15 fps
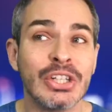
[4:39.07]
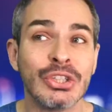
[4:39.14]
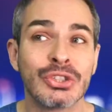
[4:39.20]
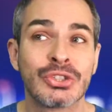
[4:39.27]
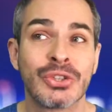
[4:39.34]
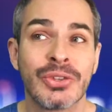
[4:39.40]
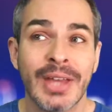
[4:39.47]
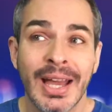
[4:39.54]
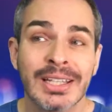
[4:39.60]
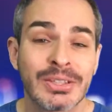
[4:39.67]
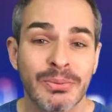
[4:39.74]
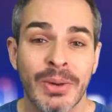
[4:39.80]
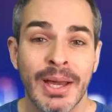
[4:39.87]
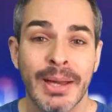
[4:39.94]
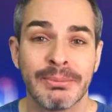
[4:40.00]
So that's
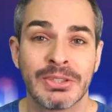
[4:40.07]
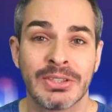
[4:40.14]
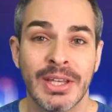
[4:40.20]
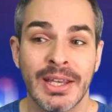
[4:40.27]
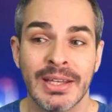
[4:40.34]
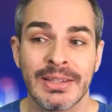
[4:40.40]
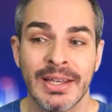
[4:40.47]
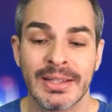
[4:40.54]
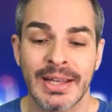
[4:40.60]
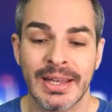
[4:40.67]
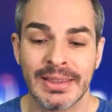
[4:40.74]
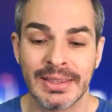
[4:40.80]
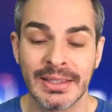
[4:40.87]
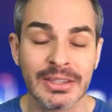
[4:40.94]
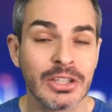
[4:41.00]
why I'm saying that I
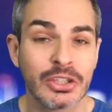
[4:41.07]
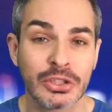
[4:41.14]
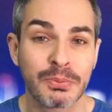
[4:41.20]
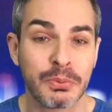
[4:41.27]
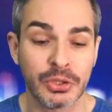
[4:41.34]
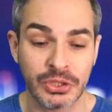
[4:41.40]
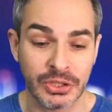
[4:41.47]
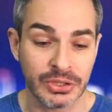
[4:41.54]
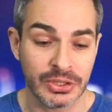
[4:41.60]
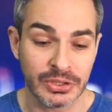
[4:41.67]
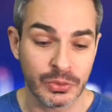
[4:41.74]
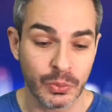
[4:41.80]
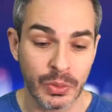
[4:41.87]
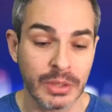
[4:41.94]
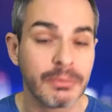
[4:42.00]
think they're just pushing
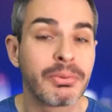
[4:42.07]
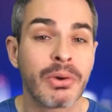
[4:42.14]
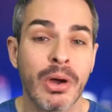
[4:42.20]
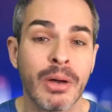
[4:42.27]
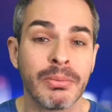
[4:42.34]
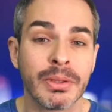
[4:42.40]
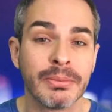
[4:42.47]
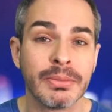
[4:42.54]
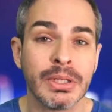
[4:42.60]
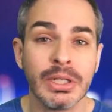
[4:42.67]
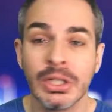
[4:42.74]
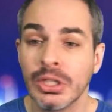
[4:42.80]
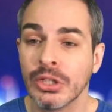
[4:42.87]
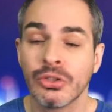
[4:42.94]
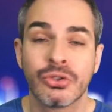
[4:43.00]
this one problem
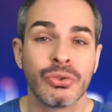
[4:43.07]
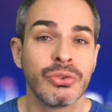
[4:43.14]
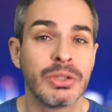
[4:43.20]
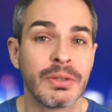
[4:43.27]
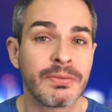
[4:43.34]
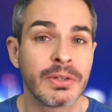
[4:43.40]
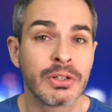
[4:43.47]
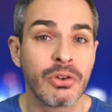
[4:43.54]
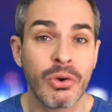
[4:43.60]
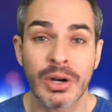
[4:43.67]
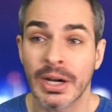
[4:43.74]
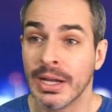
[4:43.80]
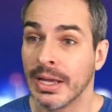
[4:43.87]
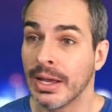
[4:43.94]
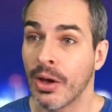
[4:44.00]
into a different corner.